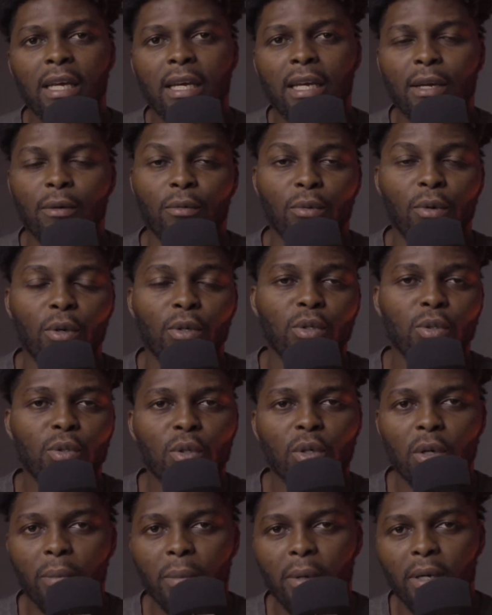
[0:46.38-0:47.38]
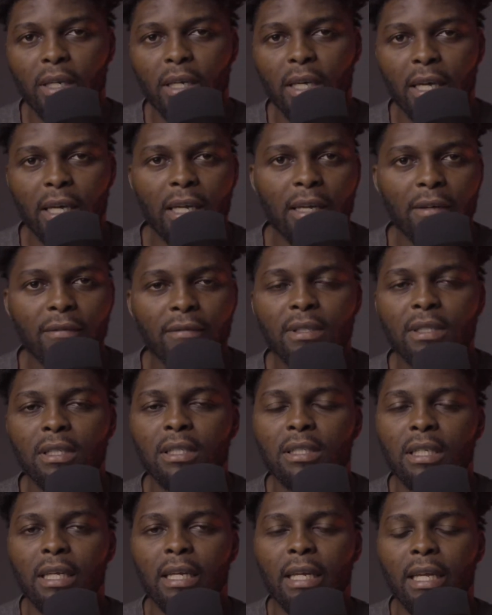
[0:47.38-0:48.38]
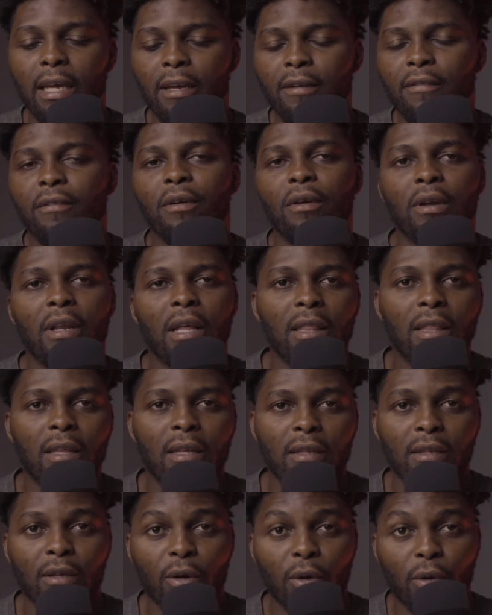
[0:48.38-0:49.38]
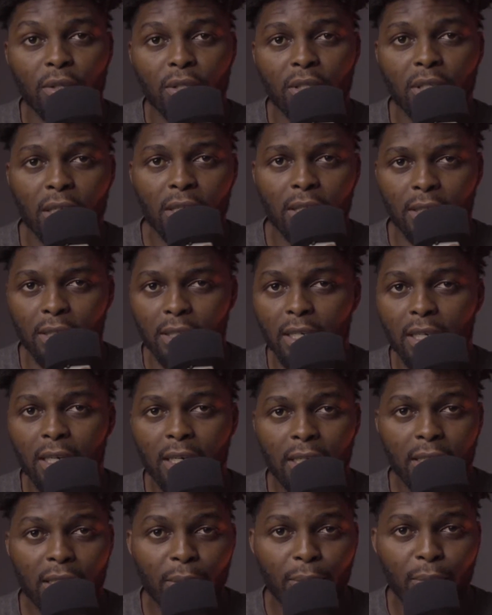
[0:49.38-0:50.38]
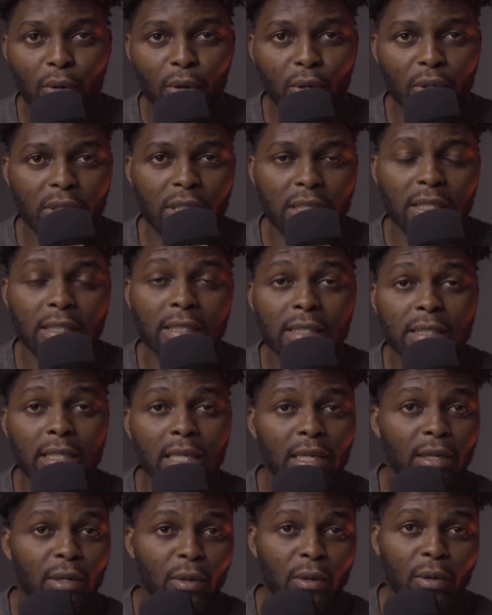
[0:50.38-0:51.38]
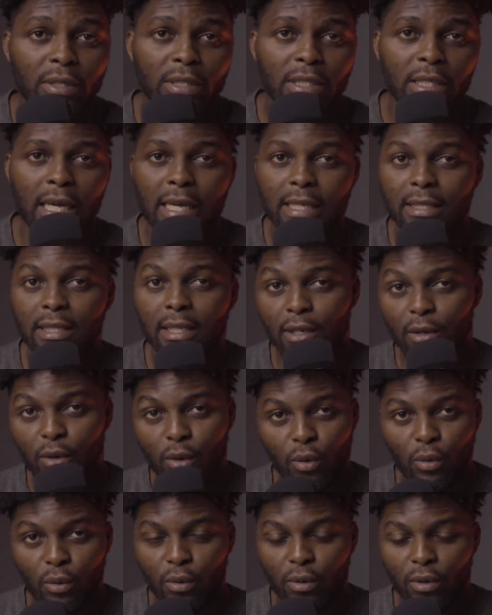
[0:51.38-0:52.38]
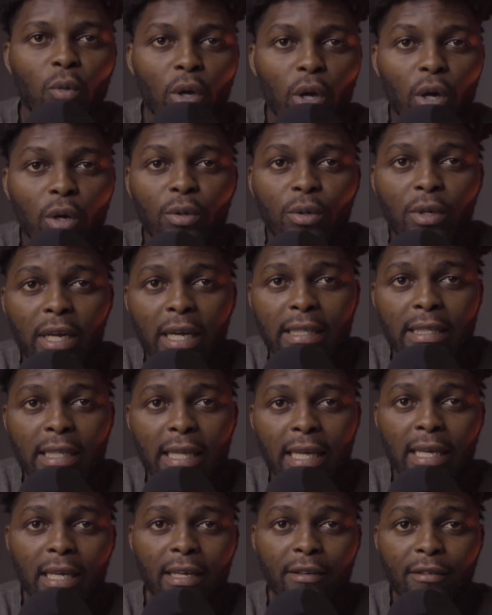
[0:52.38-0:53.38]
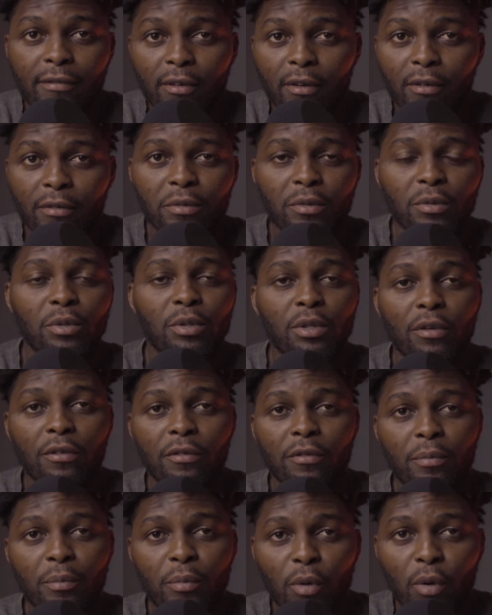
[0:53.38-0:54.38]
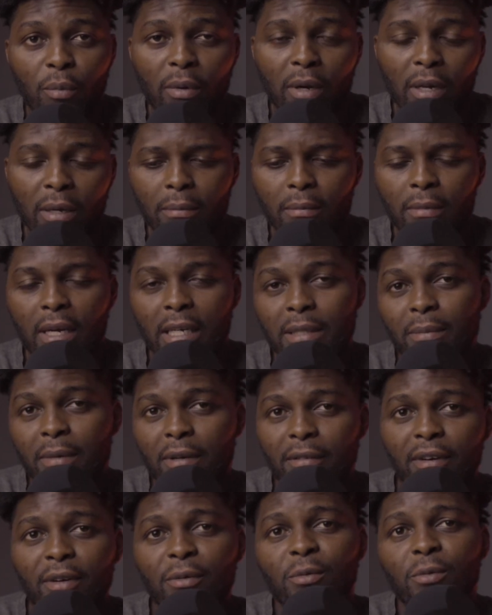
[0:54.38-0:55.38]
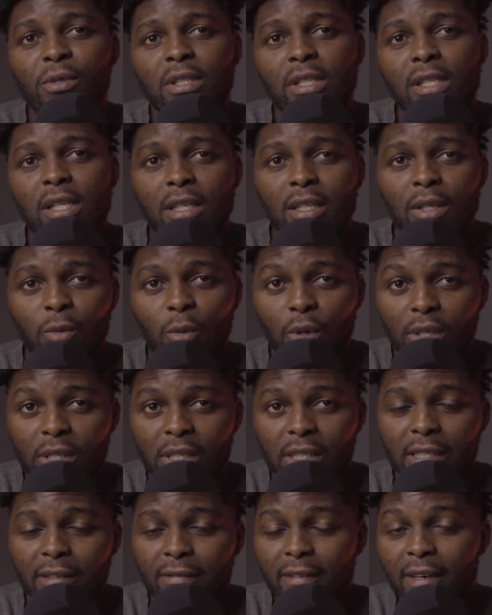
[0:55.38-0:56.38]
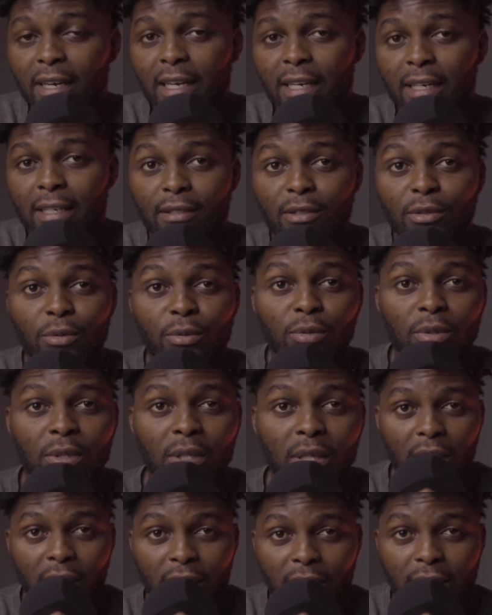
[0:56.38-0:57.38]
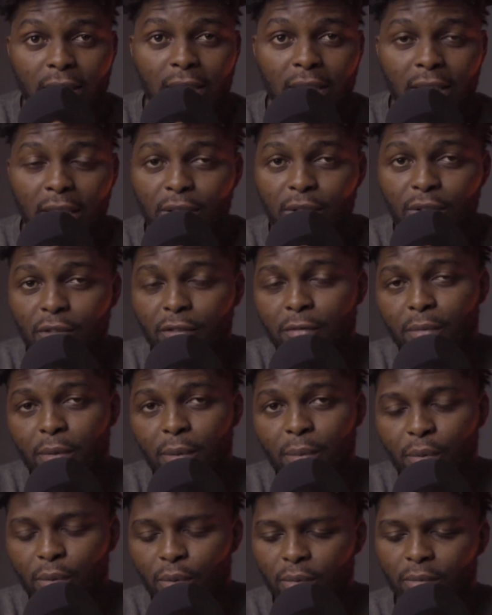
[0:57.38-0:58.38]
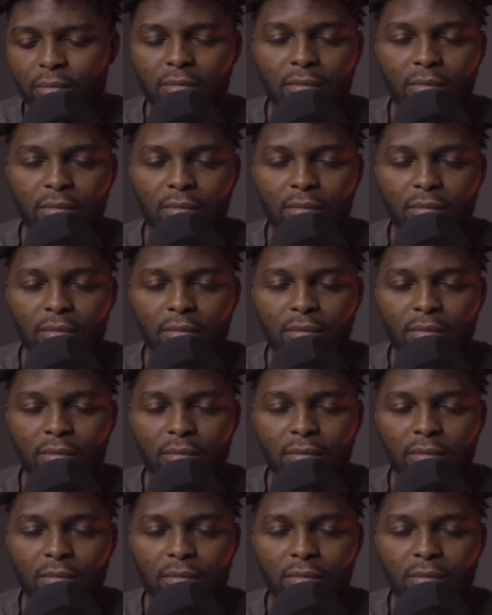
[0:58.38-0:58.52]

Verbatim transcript: Then we also talk about the NFTs and every other thing concerning the blockchain technology as a whole. We all know that tech evolves to solve problem. As my friend would say, the world is divided into three sets of people: